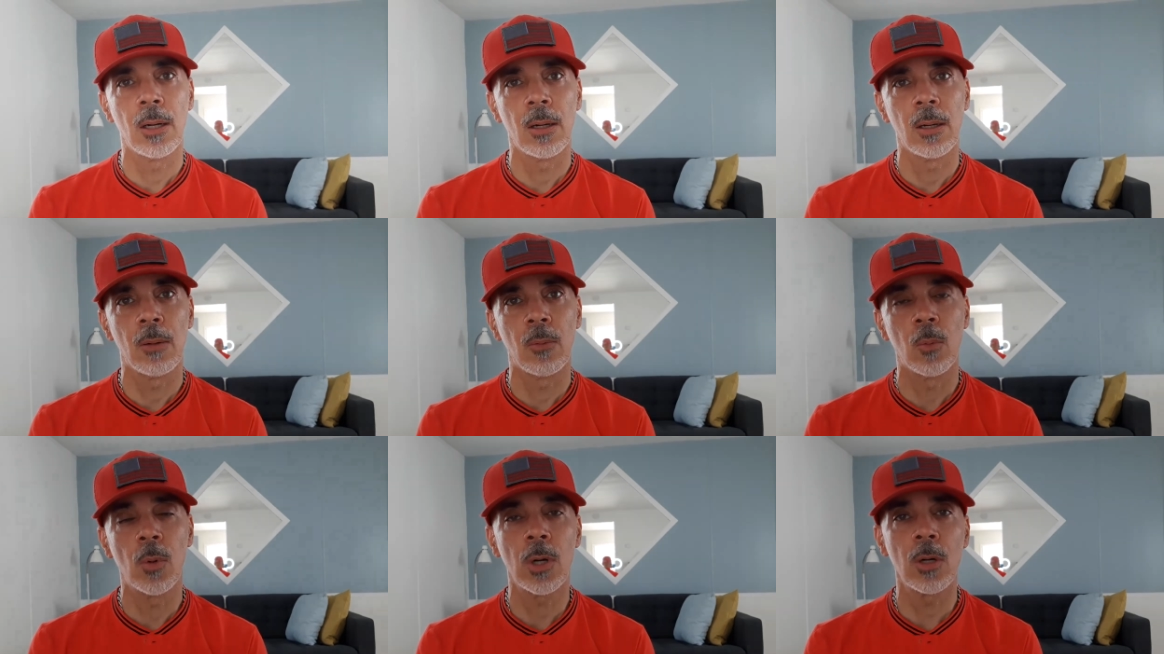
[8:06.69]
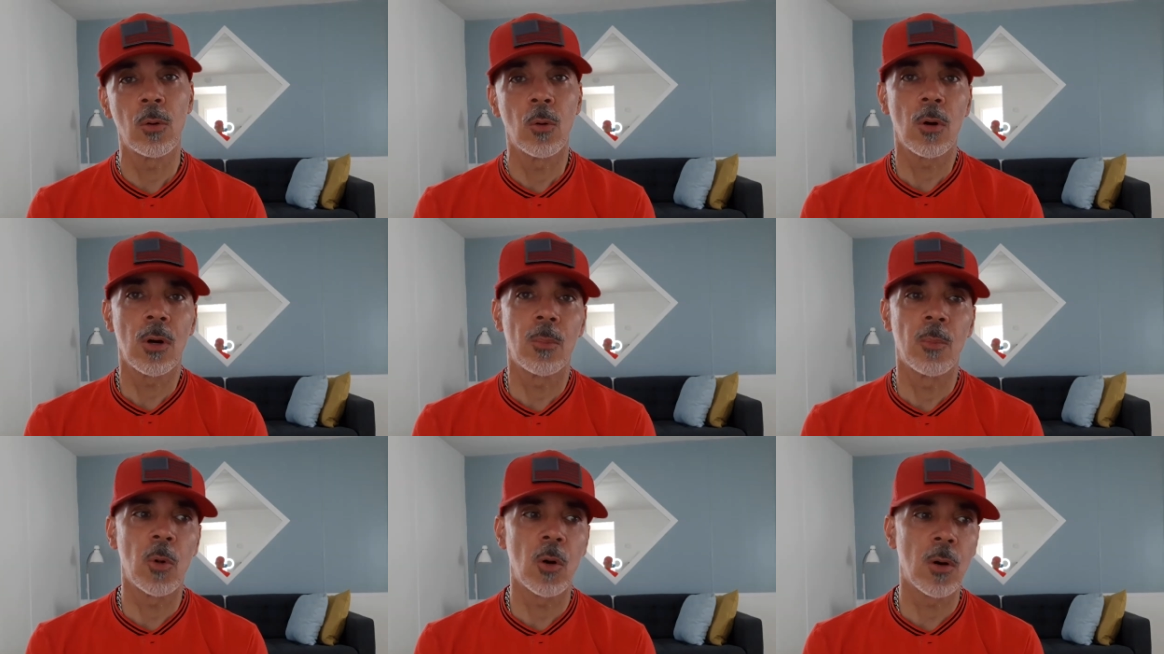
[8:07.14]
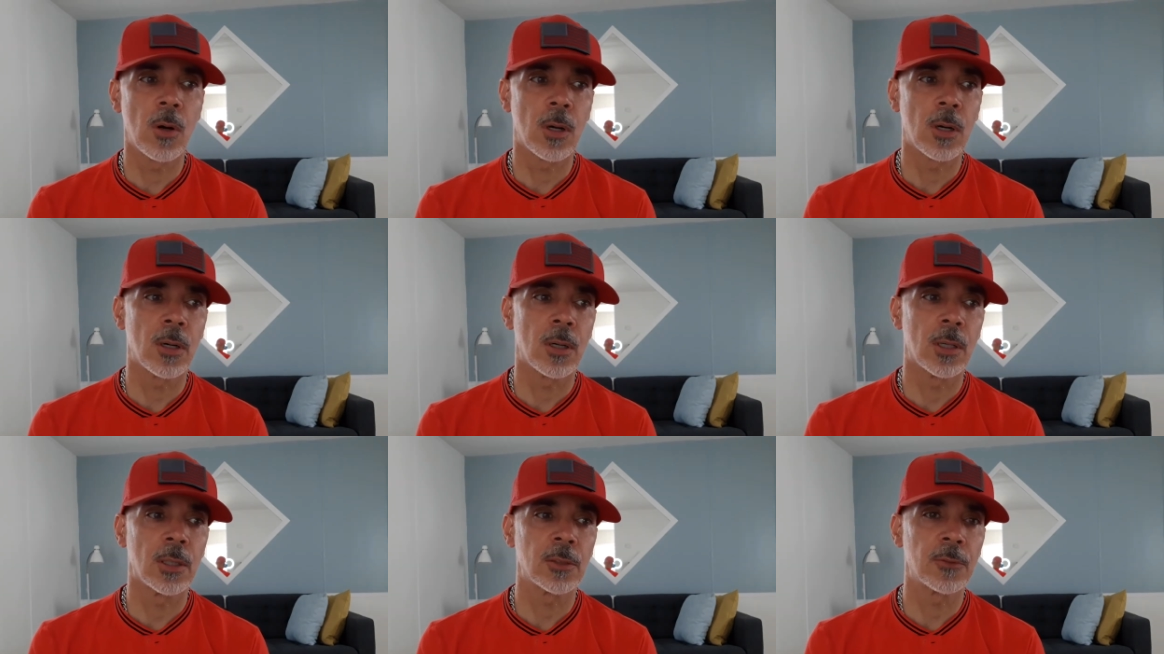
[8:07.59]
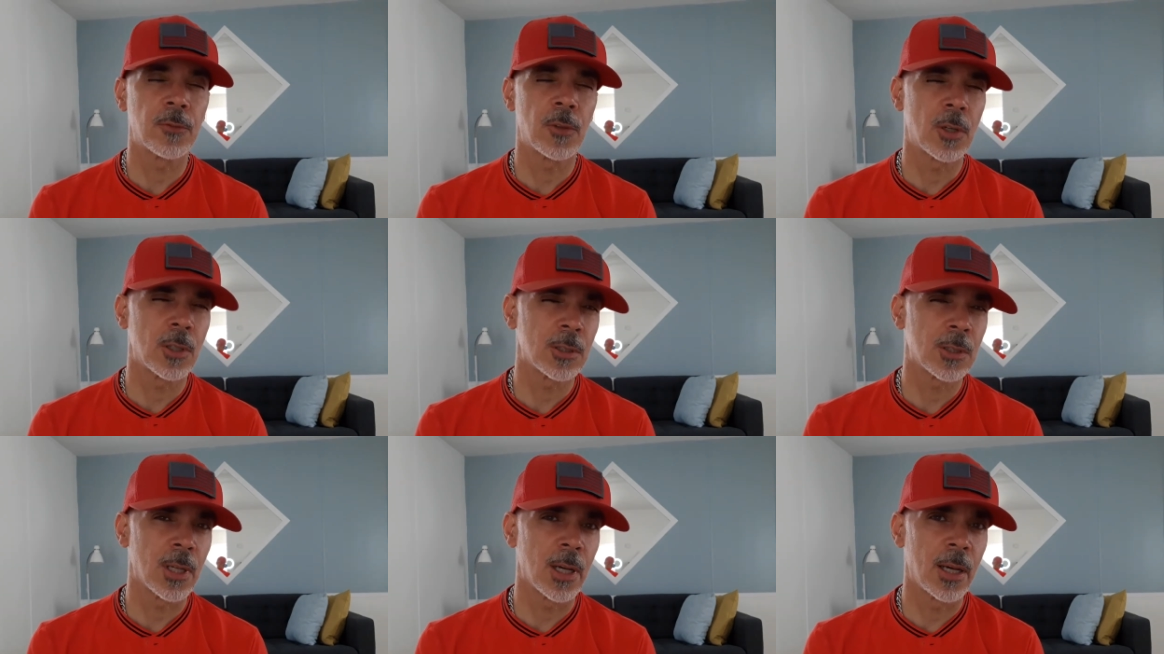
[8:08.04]
one or more. As
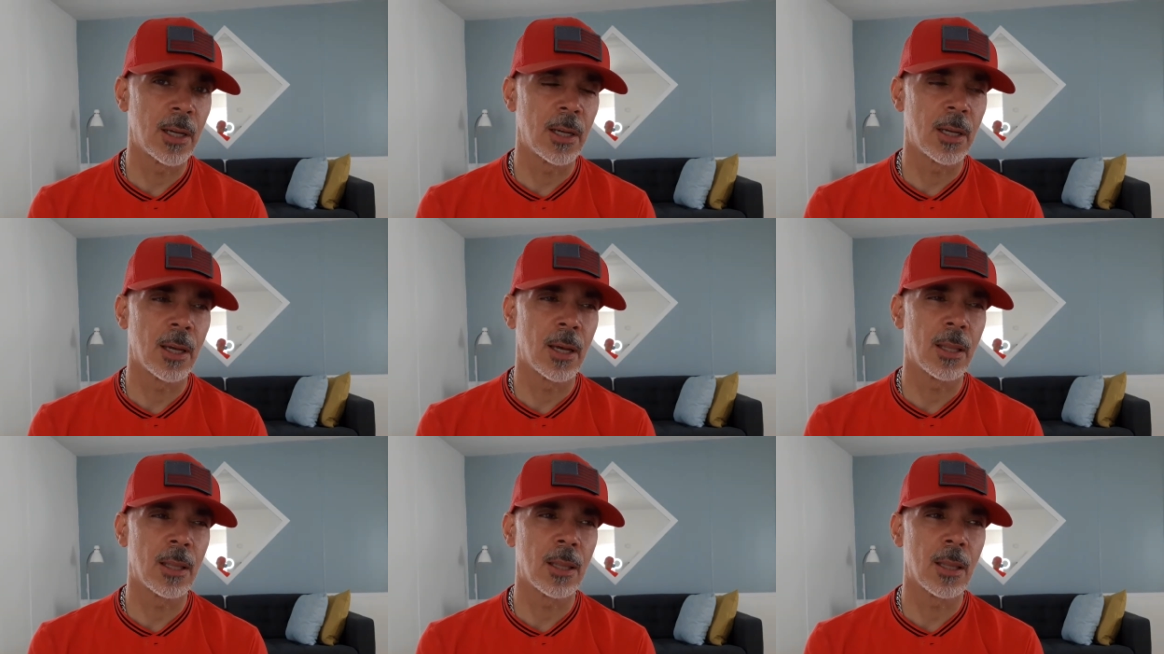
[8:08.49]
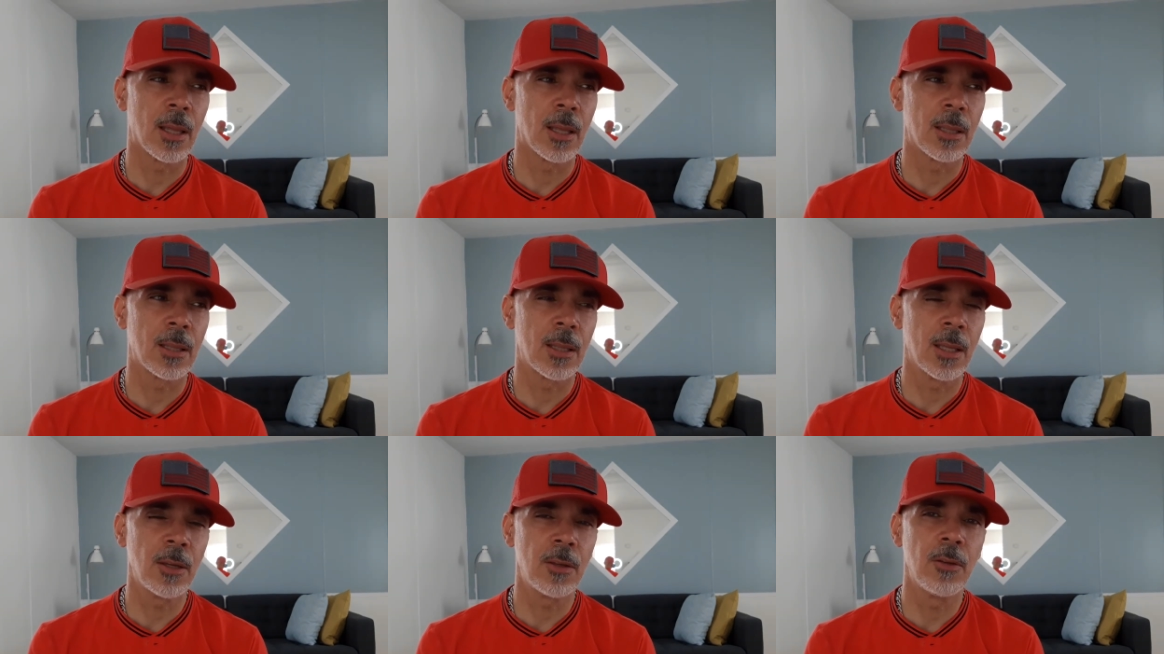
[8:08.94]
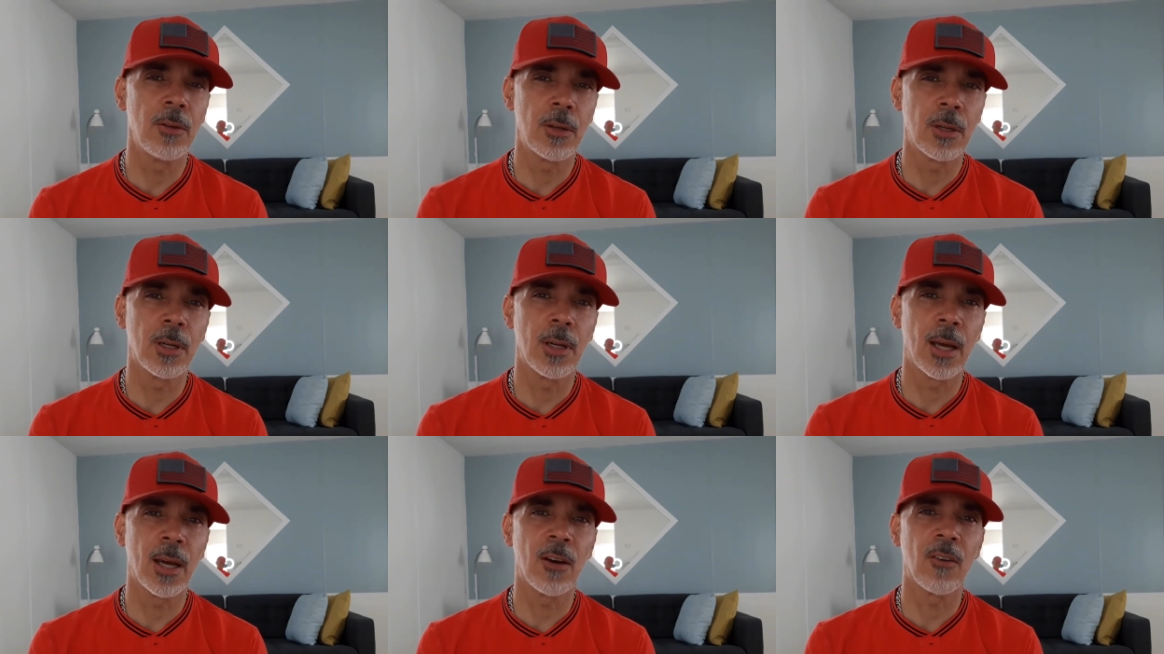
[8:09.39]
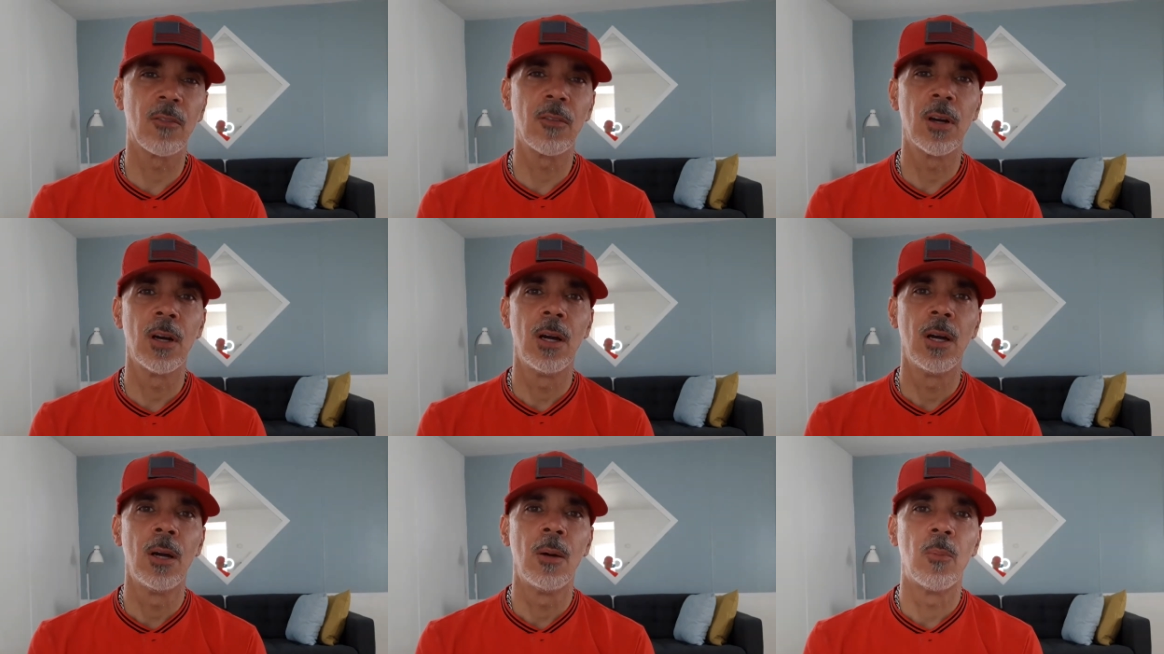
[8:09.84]
far as I think you can have
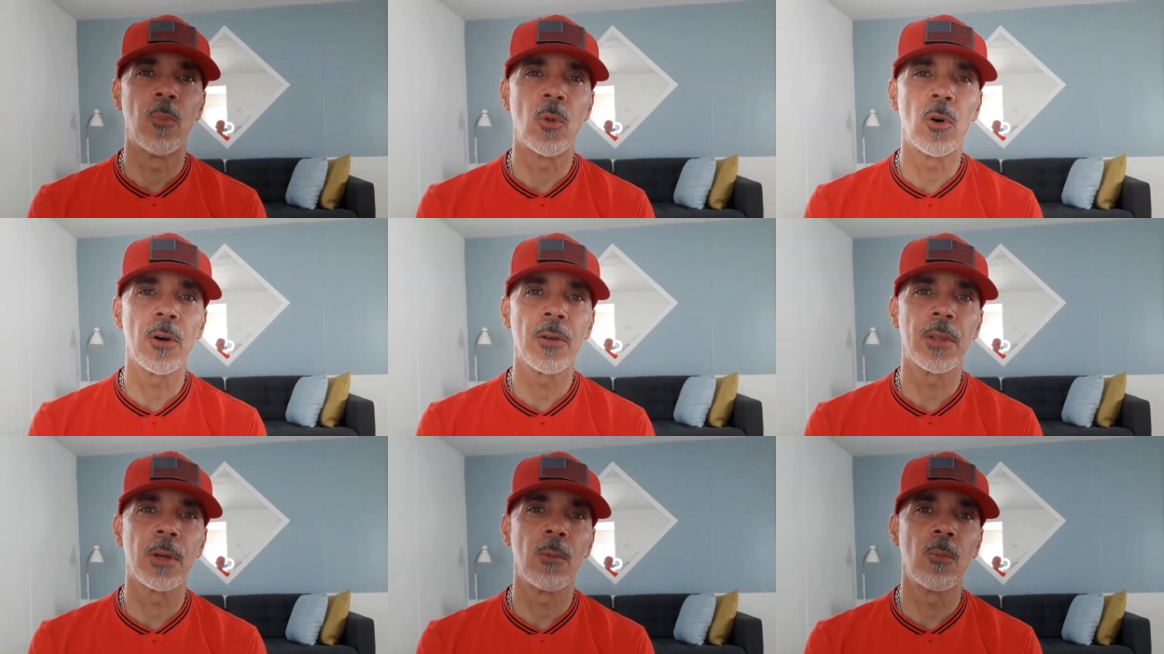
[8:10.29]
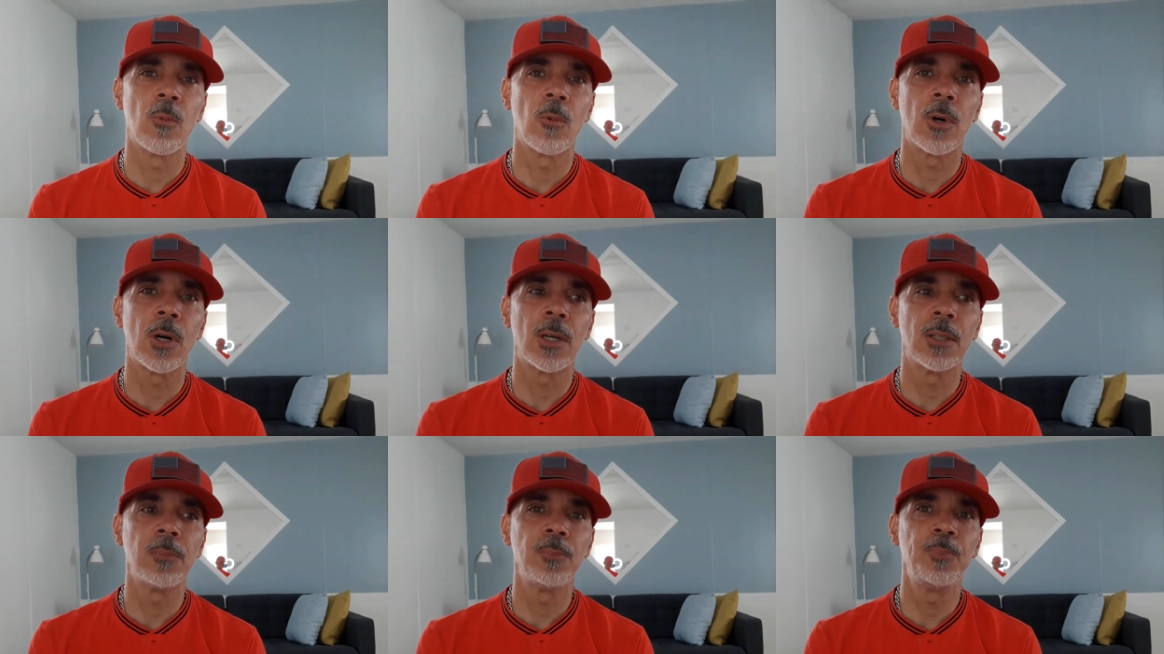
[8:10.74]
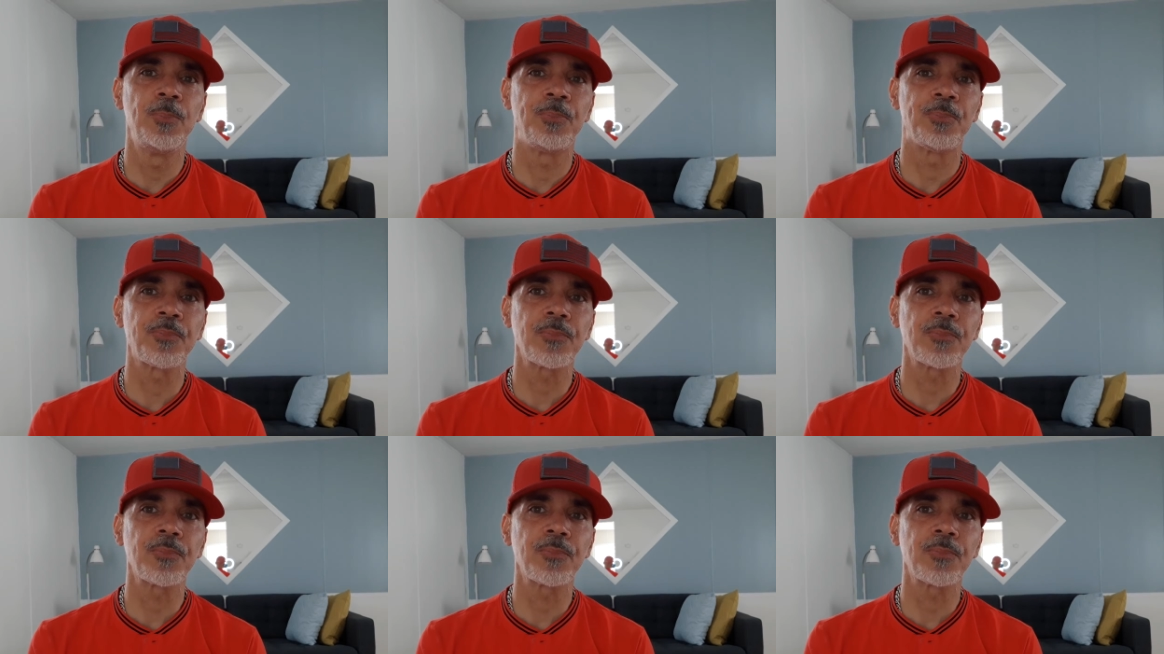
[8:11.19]
more than one